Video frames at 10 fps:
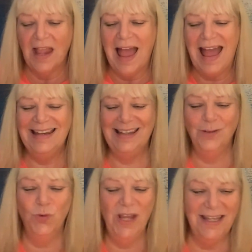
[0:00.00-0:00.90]
And
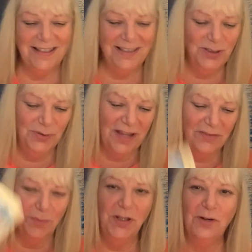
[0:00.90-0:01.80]
in week two, we have
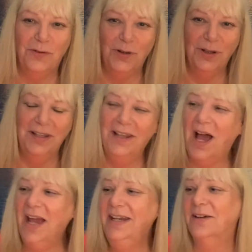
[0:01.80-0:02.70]
the beautiful
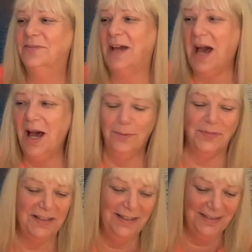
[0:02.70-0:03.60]
Nine of
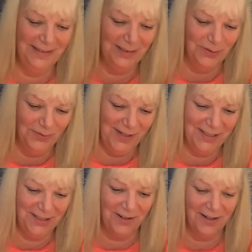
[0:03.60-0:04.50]
Cups. This is your
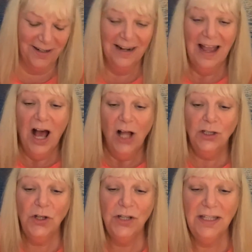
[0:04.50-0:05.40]
wish card.
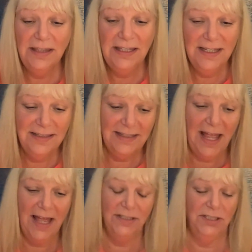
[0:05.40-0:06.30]
Look at this,
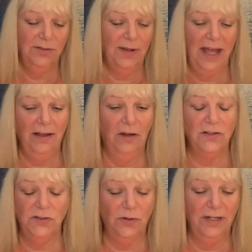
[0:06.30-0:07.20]
Sag. You have, or
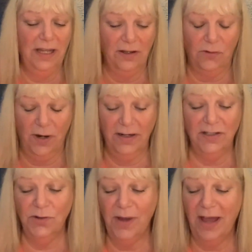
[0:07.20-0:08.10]
sorry, Aquarius,
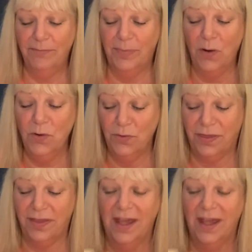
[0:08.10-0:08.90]
you have both.